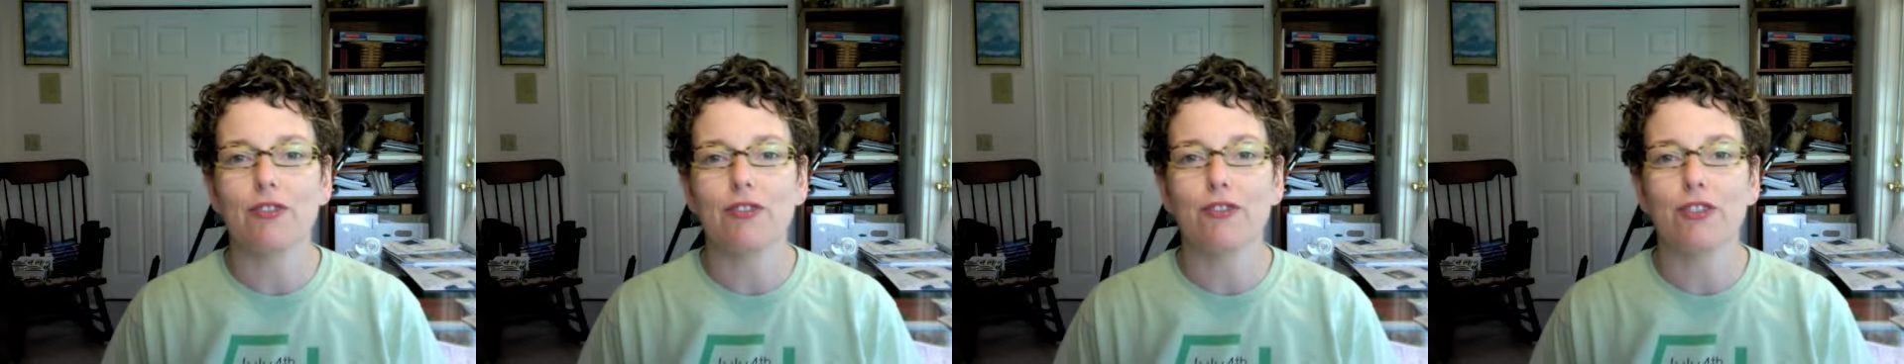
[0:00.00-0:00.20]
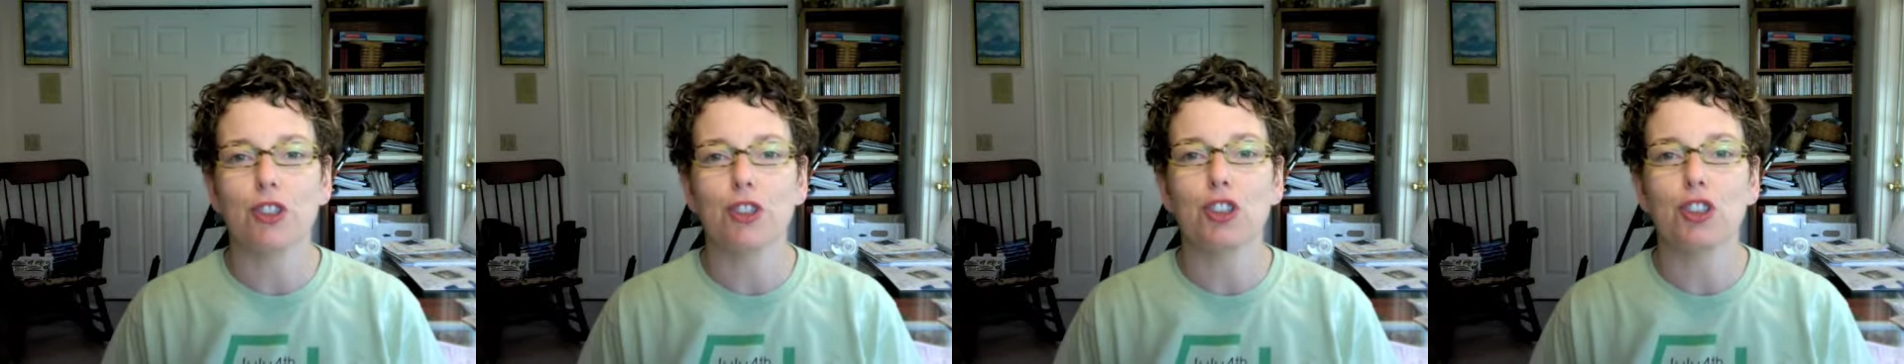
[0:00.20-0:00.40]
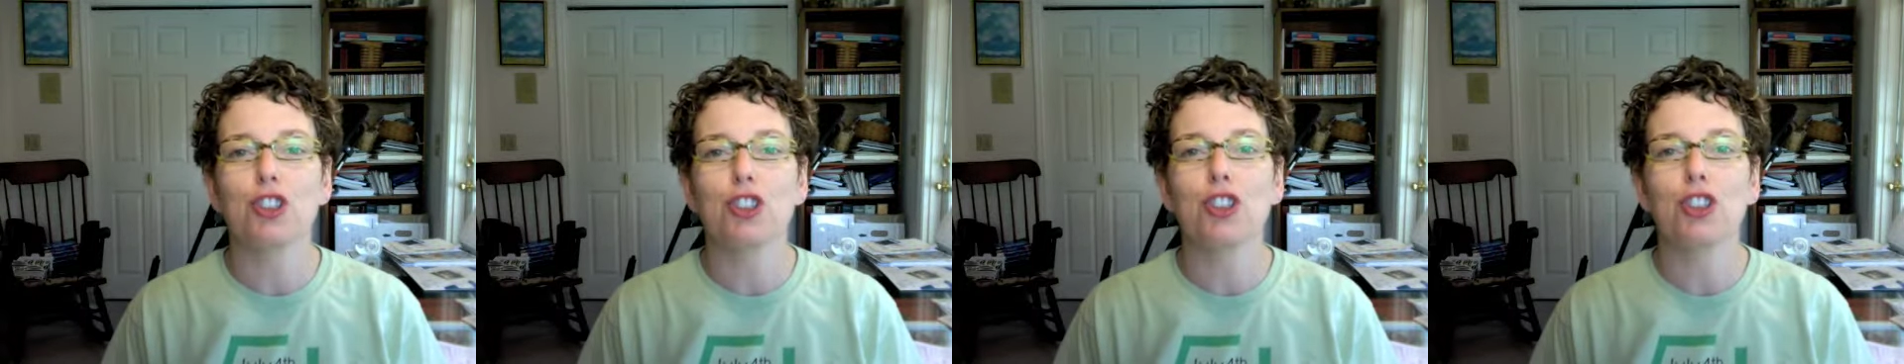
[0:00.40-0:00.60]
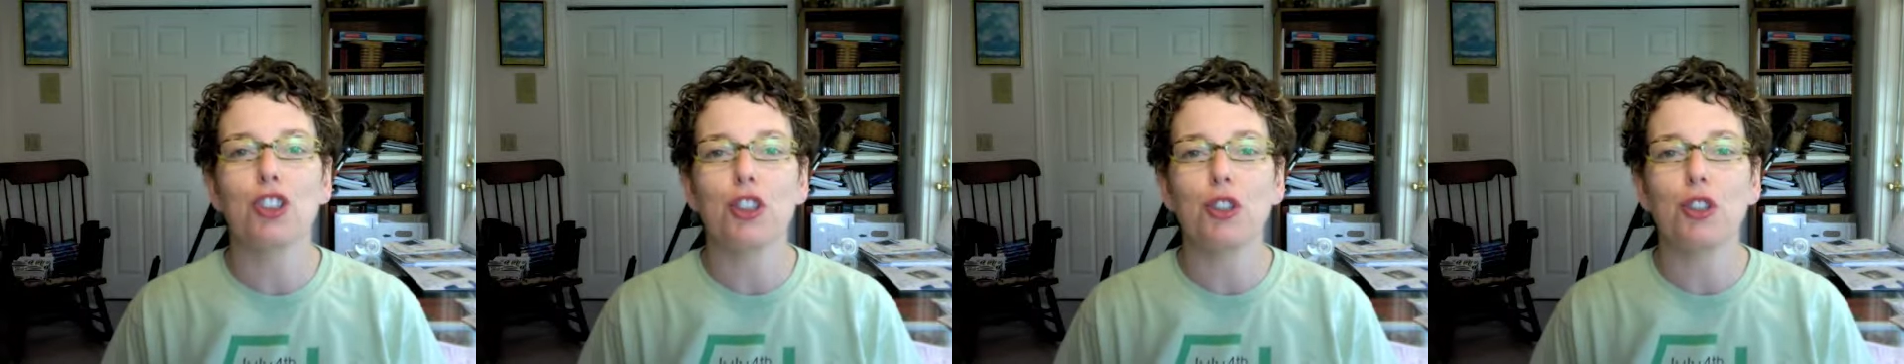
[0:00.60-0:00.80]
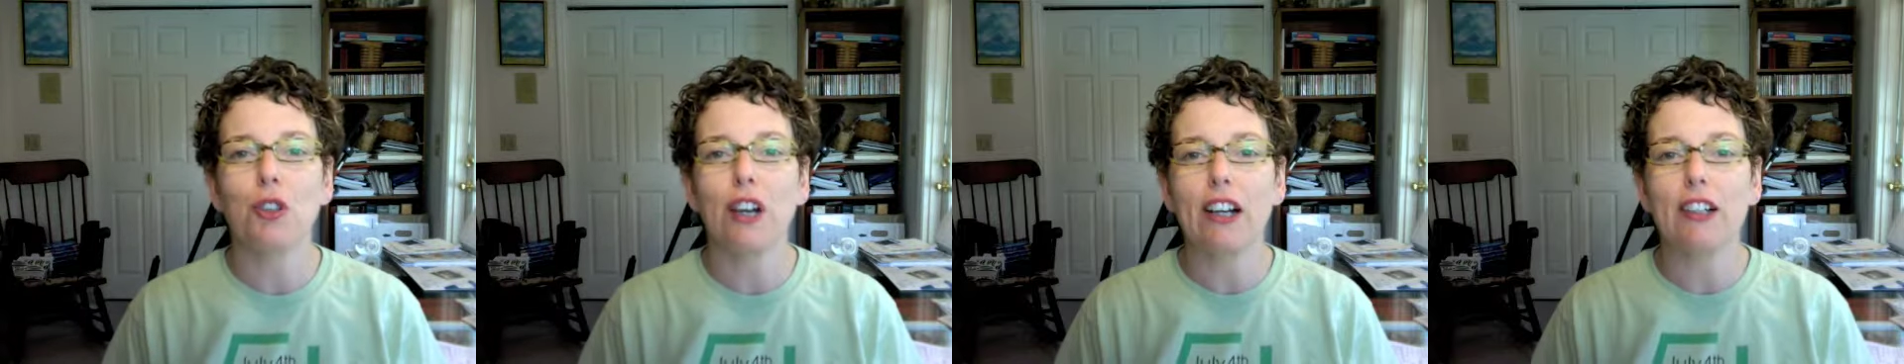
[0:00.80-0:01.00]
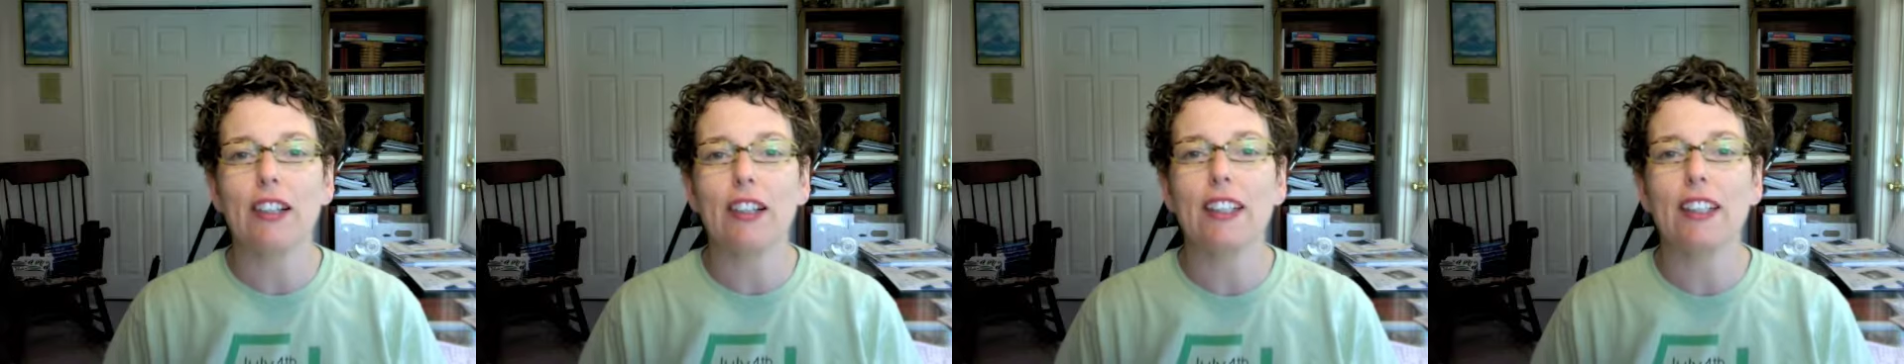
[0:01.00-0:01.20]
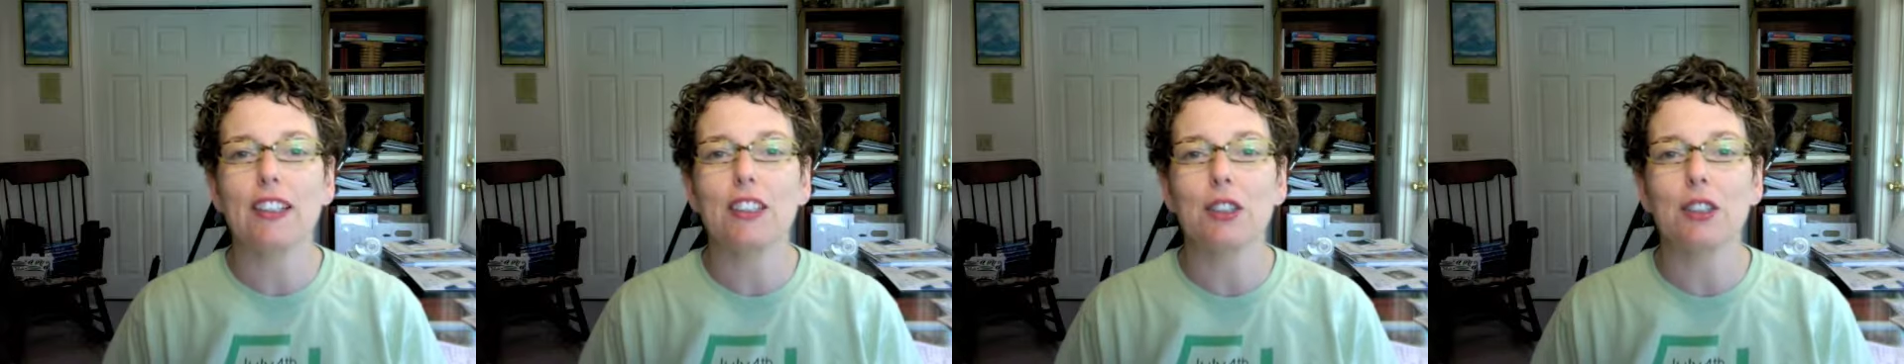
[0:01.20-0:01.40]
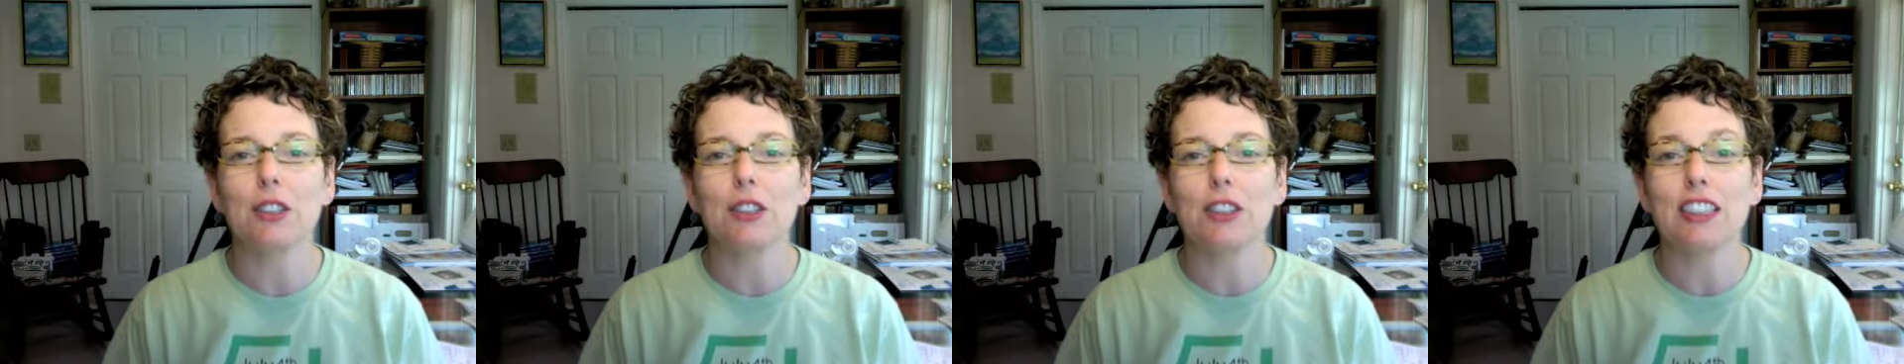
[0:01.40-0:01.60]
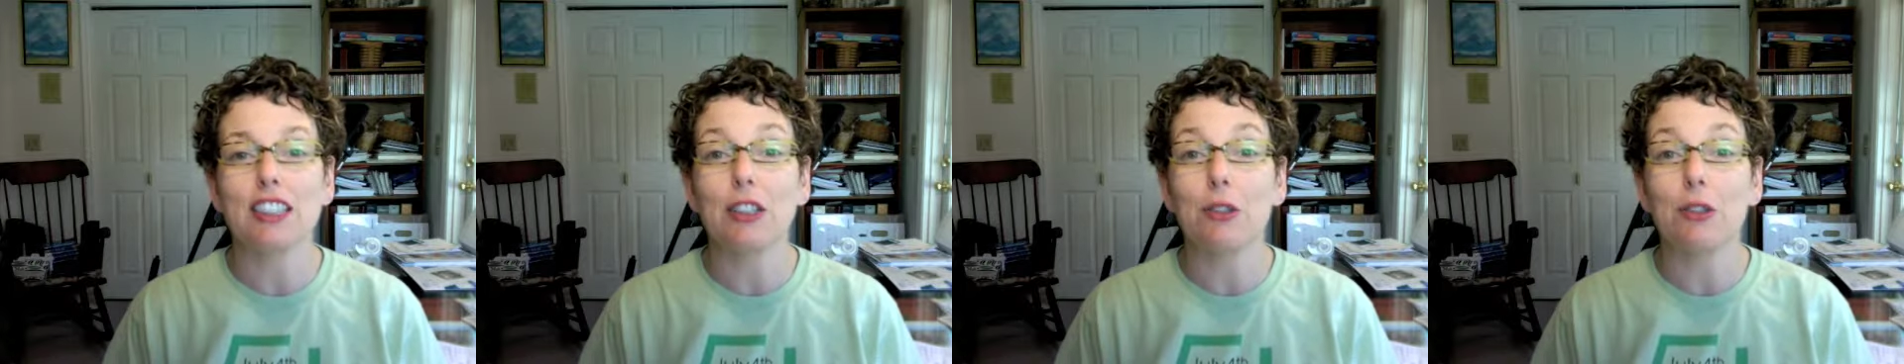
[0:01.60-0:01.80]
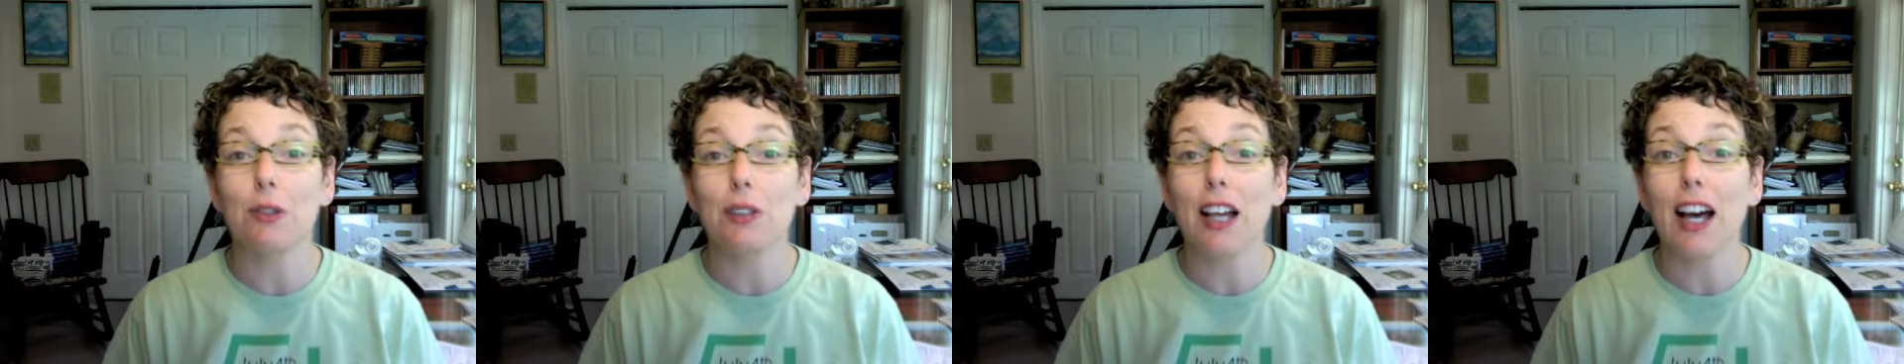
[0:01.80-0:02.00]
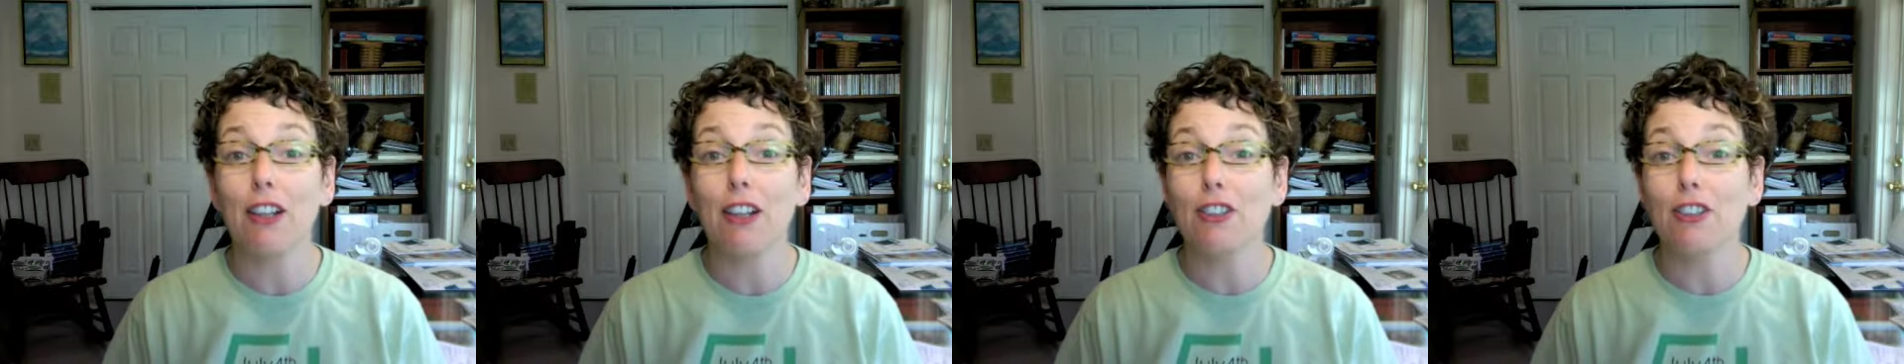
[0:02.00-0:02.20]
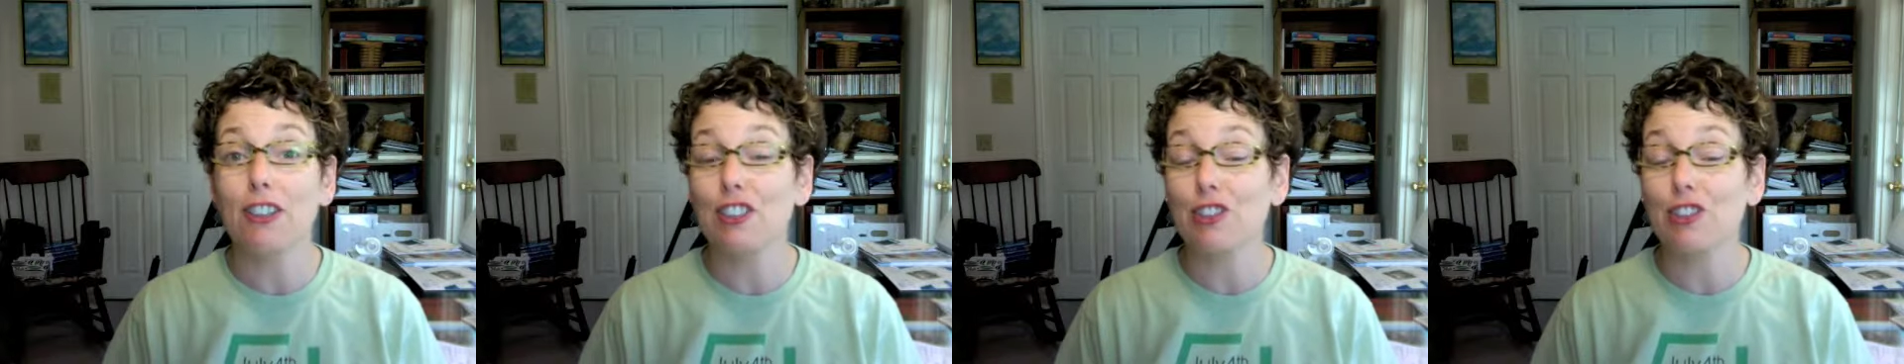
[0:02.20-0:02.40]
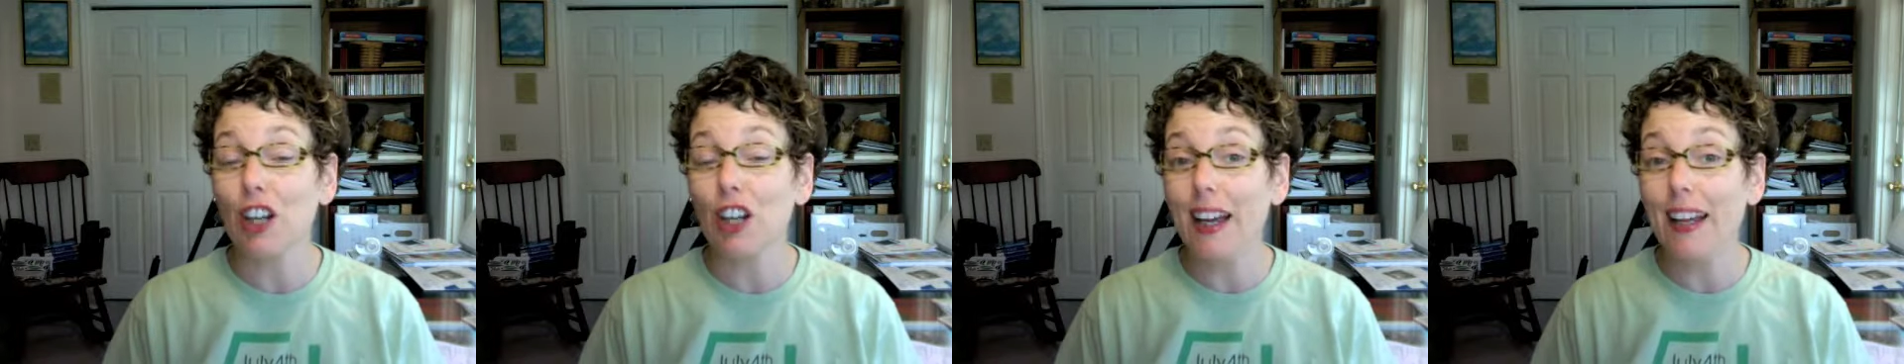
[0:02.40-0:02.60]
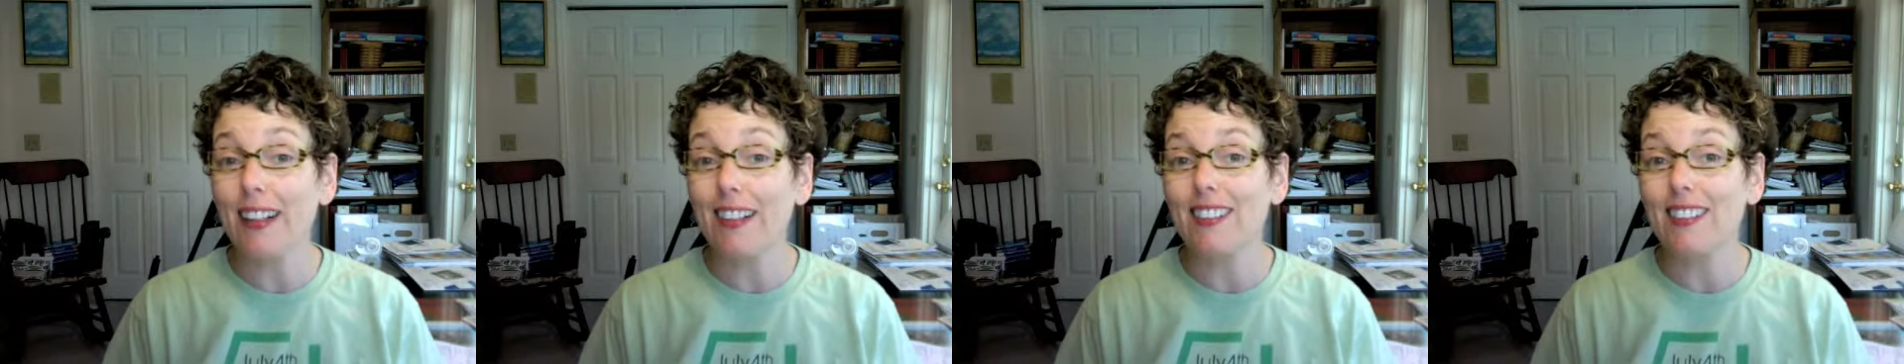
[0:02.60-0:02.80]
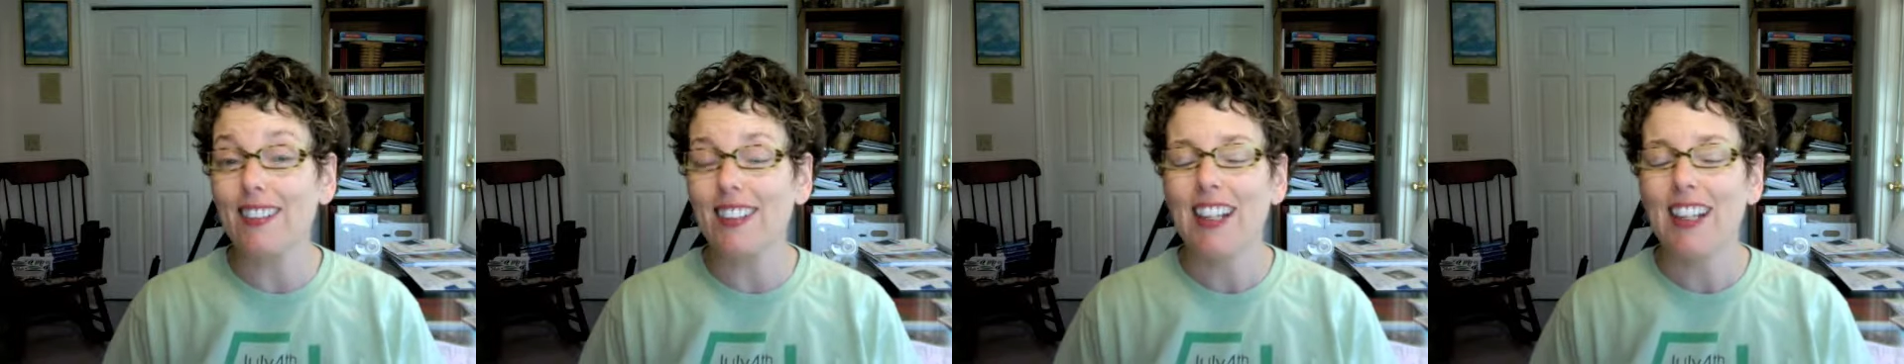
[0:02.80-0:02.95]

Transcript: first show you how to get to the equilateral triangle,